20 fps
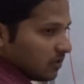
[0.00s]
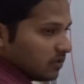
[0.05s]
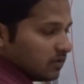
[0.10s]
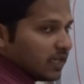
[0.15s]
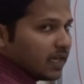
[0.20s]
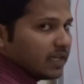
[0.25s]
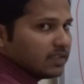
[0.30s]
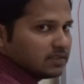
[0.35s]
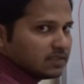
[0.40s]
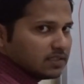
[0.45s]

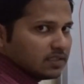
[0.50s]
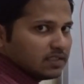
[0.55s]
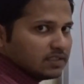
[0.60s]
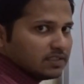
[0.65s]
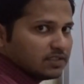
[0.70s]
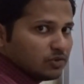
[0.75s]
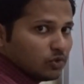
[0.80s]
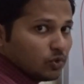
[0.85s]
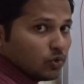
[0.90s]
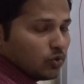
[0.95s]
The answer
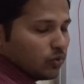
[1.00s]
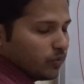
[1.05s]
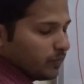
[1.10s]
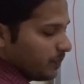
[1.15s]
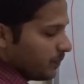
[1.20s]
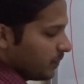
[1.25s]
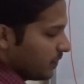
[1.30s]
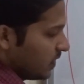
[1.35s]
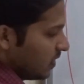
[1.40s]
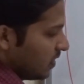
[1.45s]
is
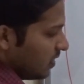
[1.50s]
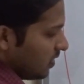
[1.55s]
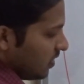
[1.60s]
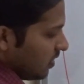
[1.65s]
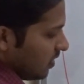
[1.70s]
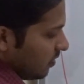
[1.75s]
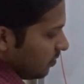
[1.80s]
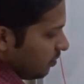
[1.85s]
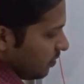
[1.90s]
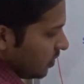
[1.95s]
no,
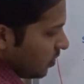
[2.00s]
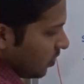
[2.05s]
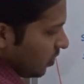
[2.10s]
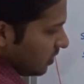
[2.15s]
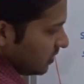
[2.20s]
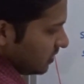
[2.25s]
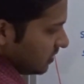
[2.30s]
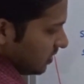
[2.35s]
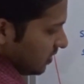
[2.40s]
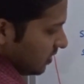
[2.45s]

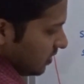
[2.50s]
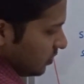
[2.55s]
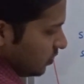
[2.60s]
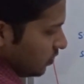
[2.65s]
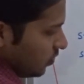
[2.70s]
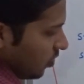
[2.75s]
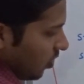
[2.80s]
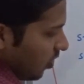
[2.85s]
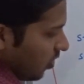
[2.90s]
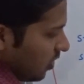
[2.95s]
because
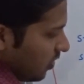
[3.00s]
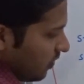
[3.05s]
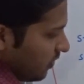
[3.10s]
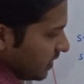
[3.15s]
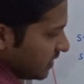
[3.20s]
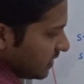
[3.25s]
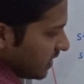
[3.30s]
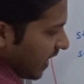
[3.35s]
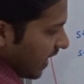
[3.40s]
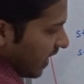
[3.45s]
you
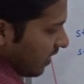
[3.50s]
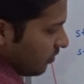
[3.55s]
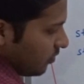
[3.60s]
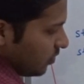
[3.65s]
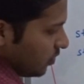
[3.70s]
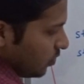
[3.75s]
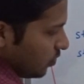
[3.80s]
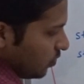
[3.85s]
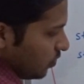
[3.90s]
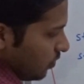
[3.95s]
always
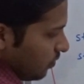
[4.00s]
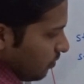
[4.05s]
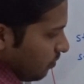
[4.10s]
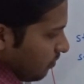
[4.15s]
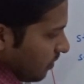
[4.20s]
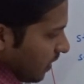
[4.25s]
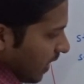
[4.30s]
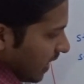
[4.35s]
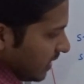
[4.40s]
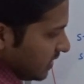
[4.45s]
have to
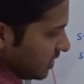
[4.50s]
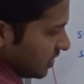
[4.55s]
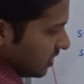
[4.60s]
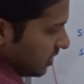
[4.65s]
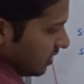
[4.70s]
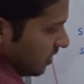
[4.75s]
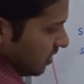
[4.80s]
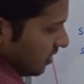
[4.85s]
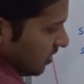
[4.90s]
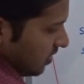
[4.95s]
match
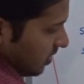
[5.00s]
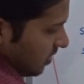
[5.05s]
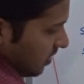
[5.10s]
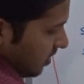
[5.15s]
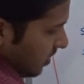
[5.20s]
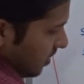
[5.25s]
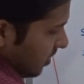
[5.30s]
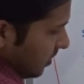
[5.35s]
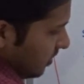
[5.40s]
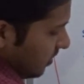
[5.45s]

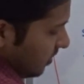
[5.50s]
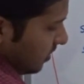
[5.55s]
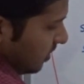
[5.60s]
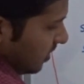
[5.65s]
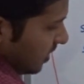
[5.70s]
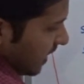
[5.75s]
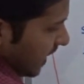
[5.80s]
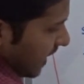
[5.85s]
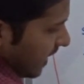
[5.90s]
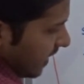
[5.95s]

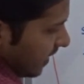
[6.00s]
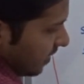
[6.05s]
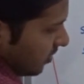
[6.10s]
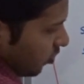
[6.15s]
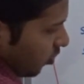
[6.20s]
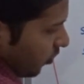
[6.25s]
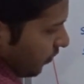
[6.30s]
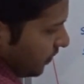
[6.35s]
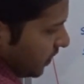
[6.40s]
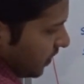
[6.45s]
the
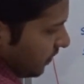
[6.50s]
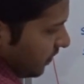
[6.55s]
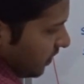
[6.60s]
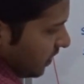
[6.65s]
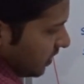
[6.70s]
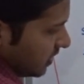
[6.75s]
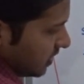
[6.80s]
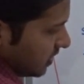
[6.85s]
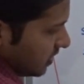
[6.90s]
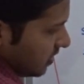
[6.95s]
character of the
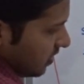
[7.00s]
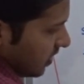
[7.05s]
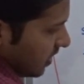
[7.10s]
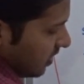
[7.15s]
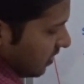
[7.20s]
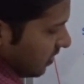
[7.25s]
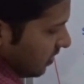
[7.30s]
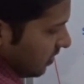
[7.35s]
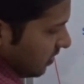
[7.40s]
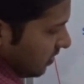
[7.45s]
first
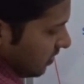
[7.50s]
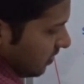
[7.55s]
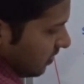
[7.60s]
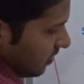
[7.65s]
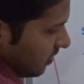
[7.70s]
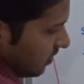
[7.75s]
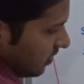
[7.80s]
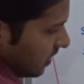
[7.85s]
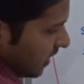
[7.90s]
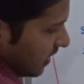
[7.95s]
string,
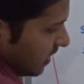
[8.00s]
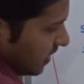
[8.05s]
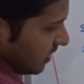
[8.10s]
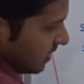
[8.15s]
that